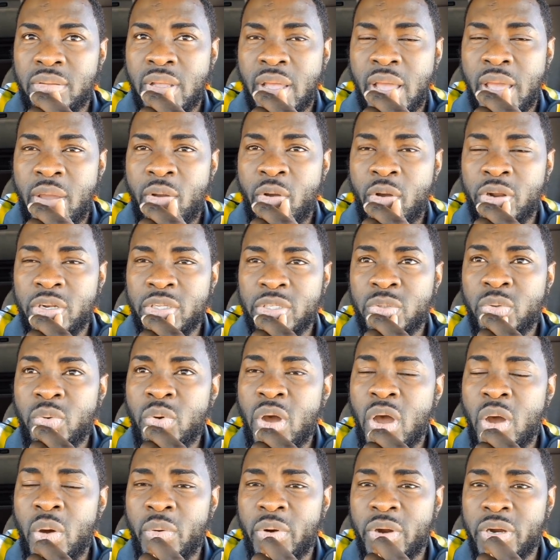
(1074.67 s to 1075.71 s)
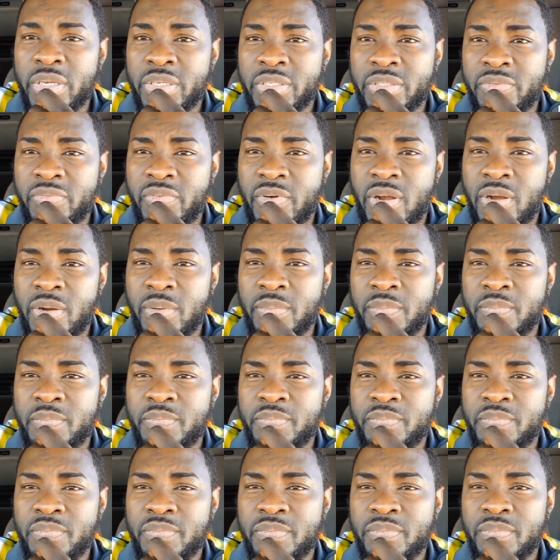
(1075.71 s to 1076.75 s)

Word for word: I run two hours from